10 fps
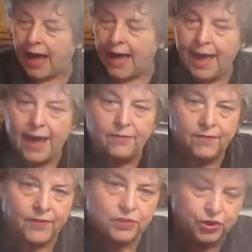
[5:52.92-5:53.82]
I
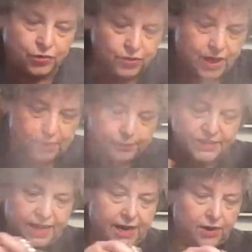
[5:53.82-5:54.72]
have 2
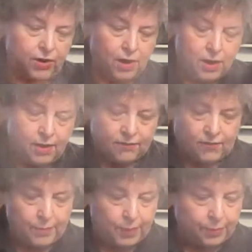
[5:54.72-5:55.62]
cups here
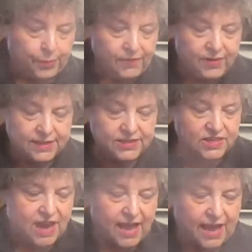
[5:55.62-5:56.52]
from a previous
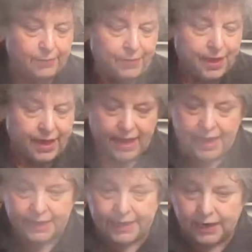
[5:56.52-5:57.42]
time,
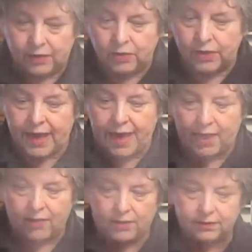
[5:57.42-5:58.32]
and look
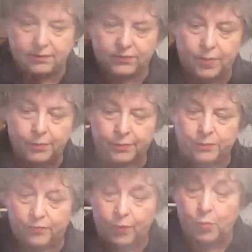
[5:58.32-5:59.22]
how from
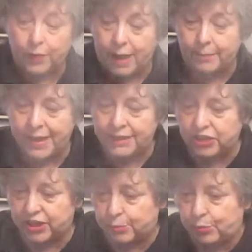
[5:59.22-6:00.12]
when I made
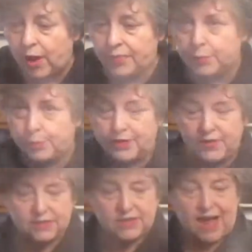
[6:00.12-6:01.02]
chicken broth the
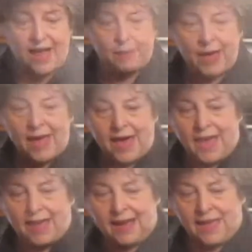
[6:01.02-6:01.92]
previous time,
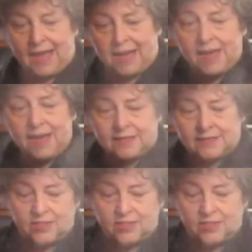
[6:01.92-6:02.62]
and it is